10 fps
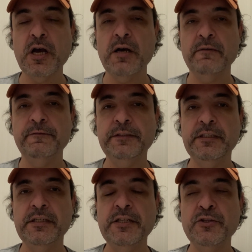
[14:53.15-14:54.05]
of
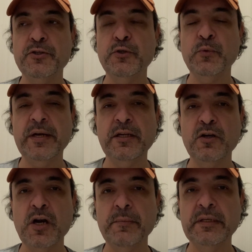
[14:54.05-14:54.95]
the Eastern Ukrainian
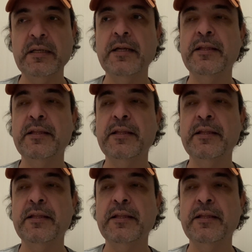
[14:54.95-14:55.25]
army.